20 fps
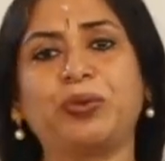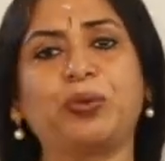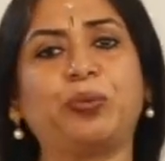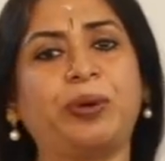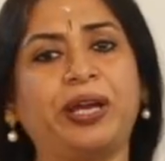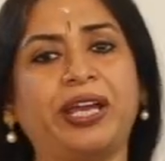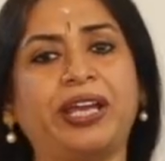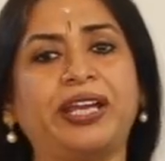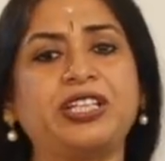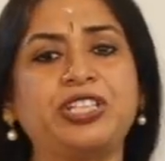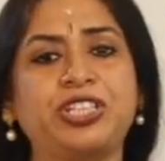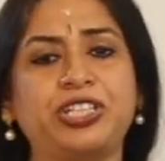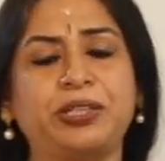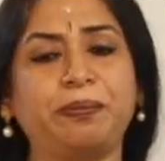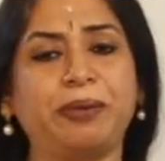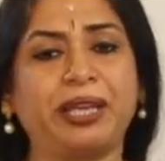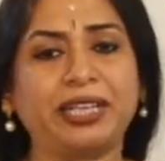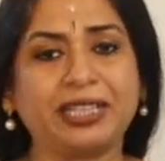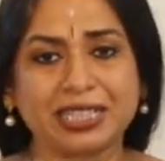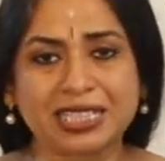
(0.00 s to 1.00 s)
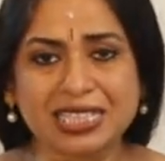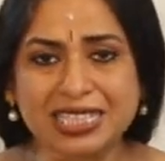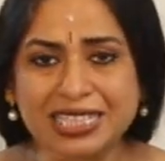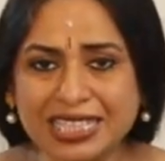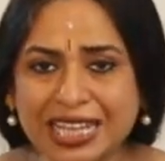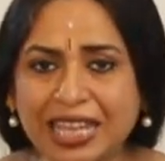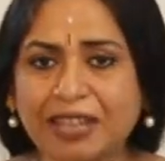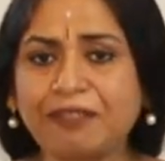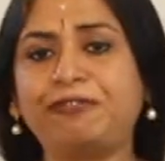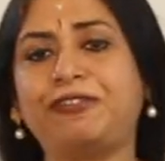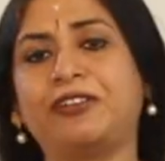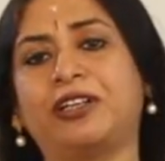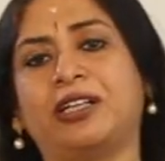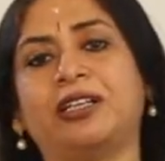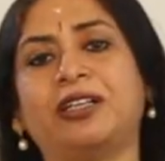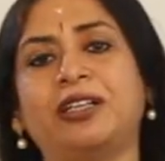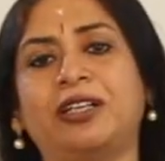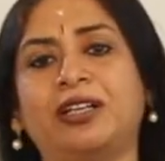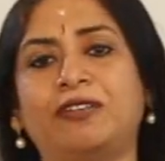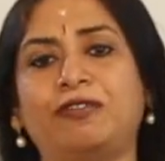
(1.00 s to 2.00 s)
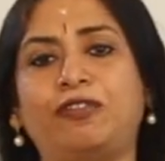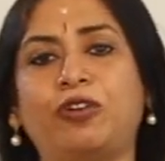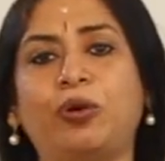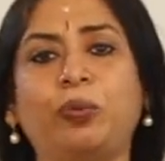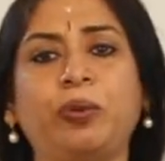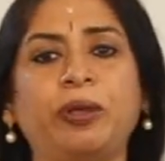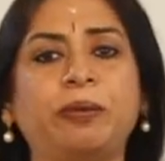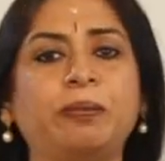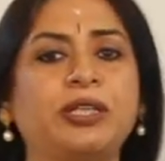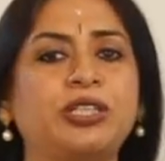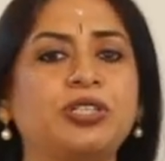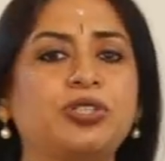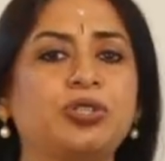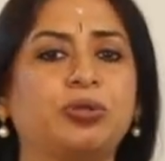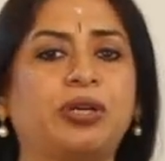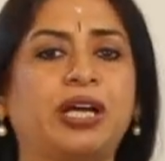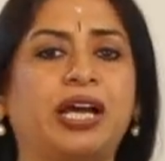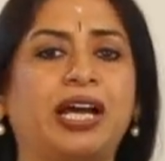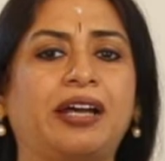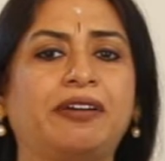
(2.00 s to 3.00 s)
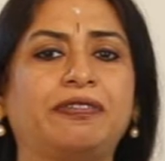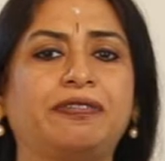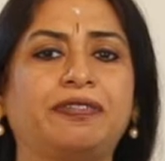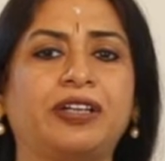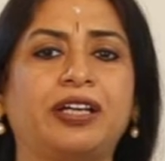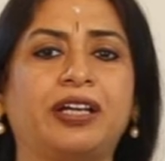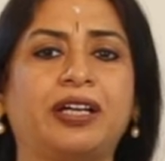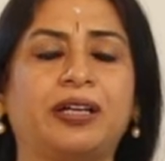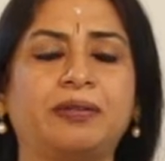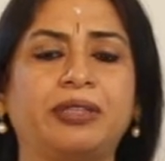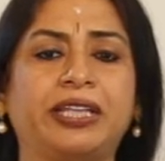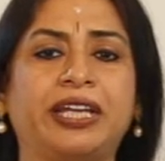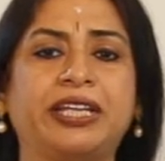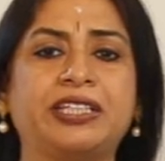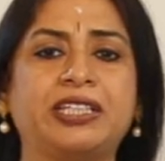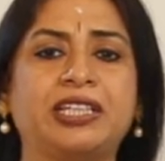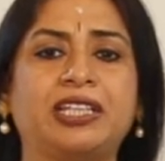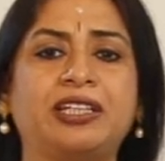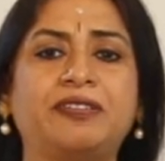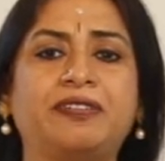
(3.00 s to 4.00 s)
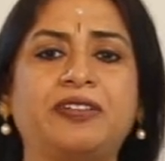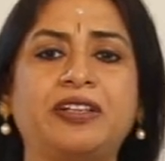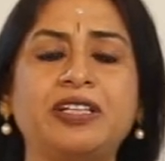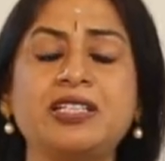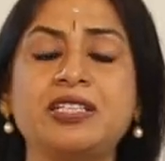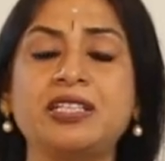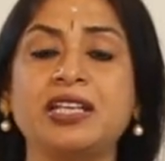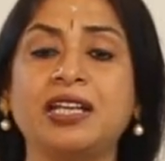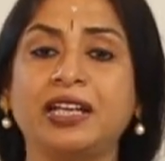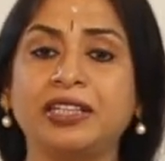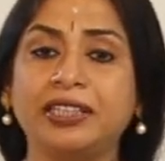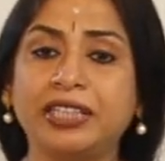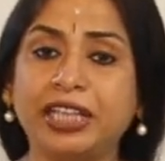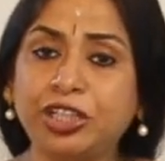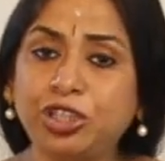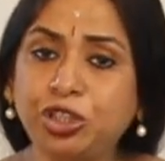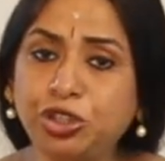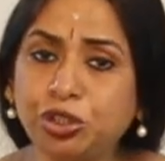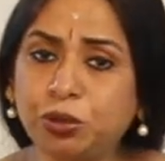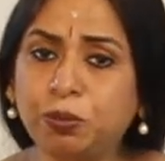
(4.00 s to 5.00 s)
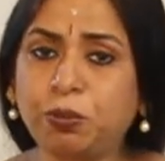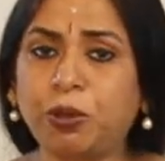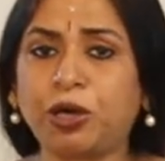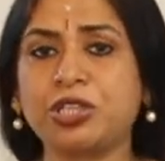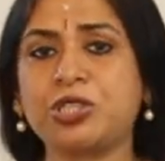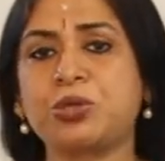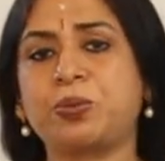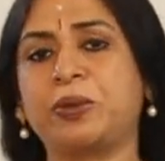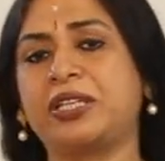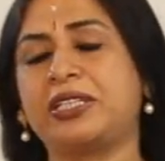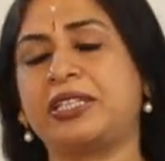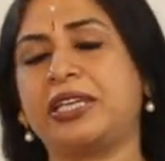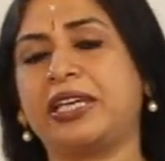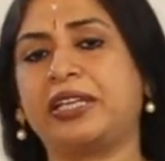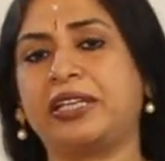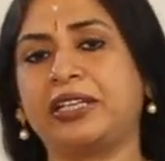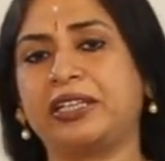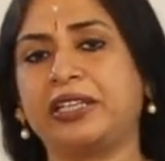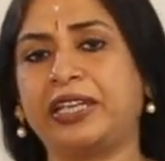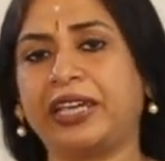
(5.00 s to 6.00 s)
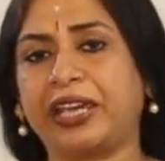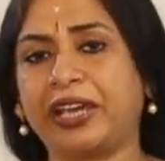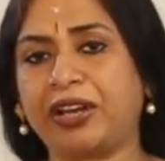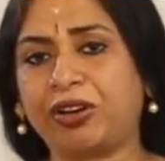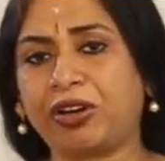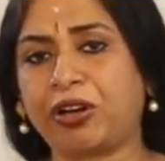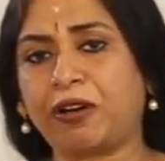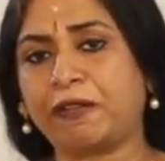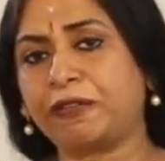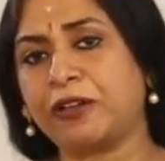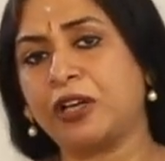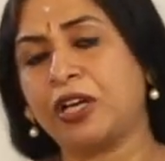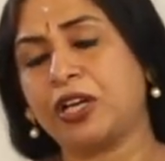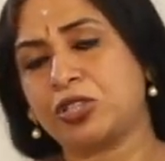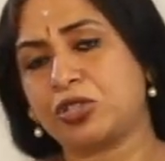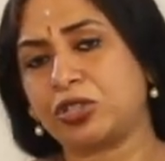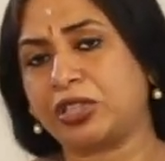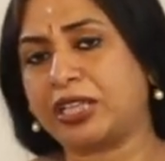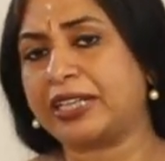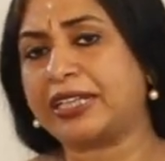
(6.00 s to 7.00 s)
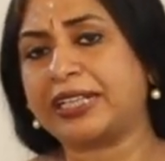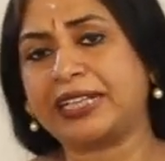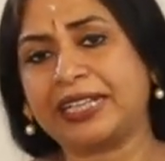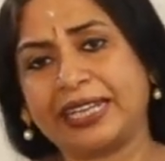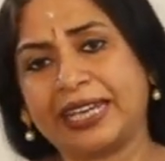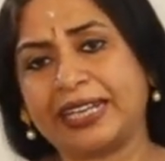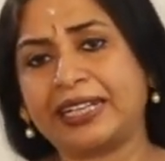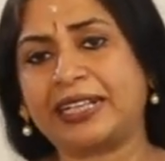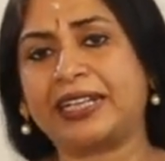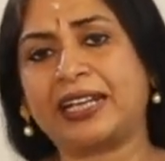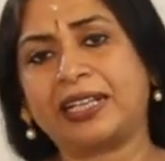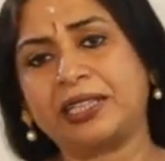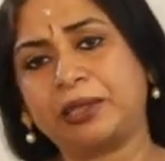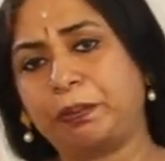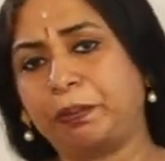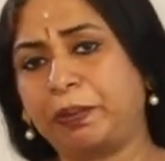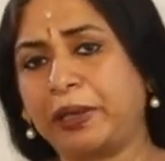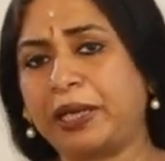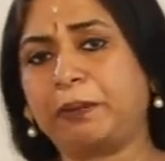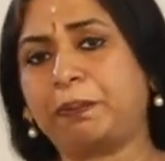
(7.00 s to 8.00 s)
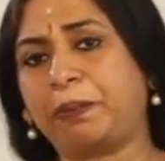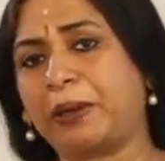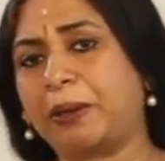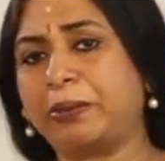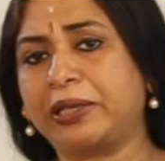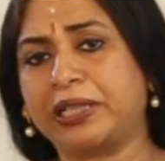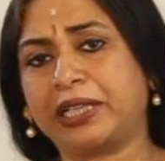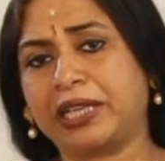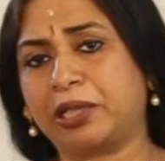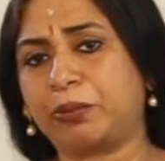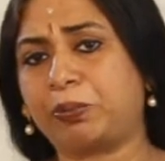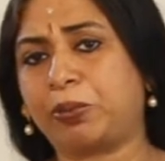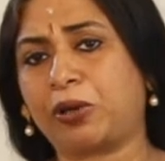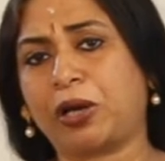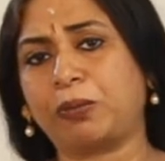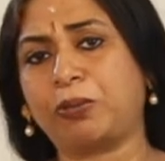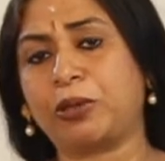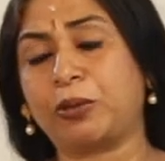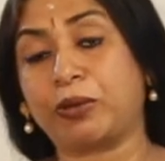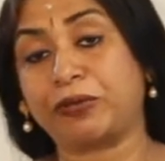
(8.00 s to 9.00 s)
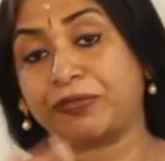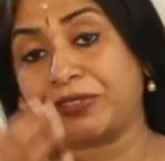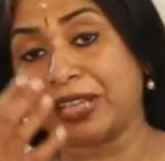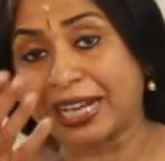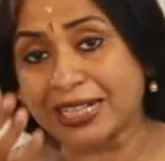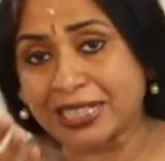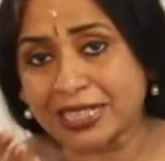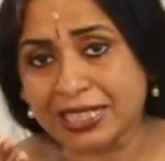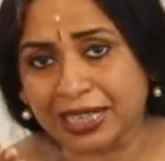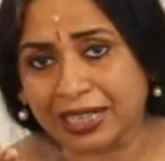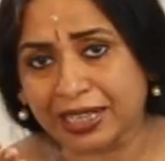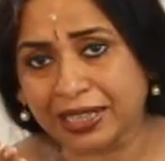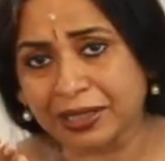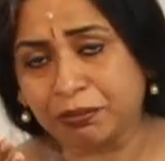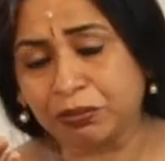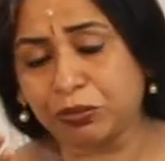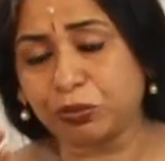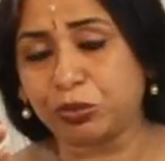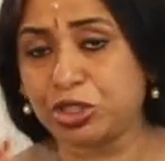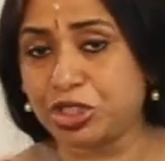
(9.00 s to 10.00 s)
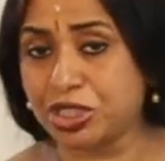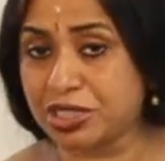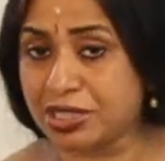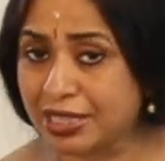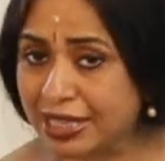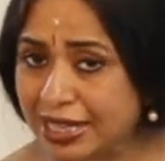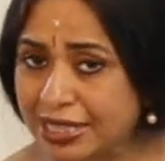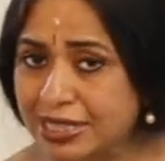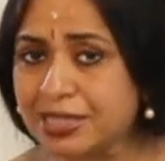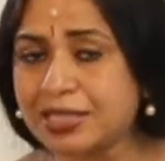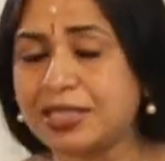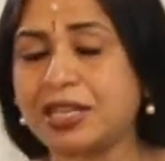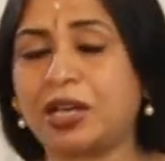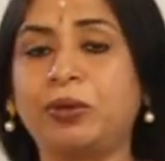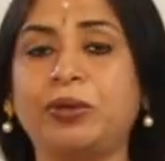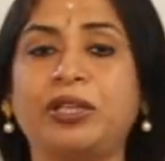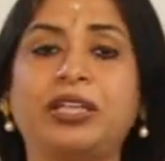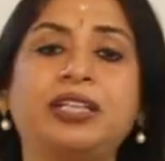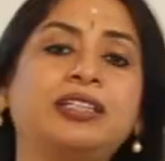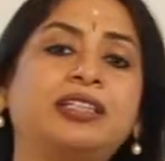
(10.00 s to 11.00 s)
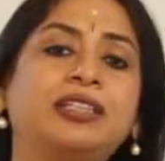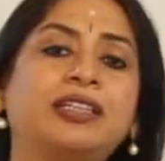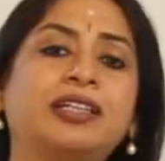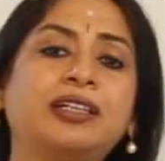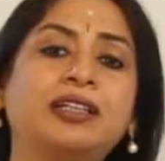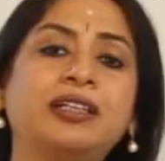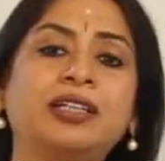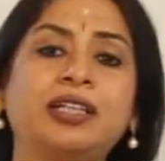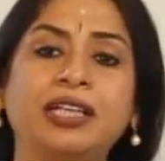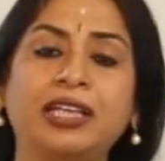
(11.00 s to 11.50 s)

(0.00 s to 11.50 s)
where she made it safer for women to have their deliveries. Their newborns were taken care of, so that again, another big public health problem of that time, which is less now in India,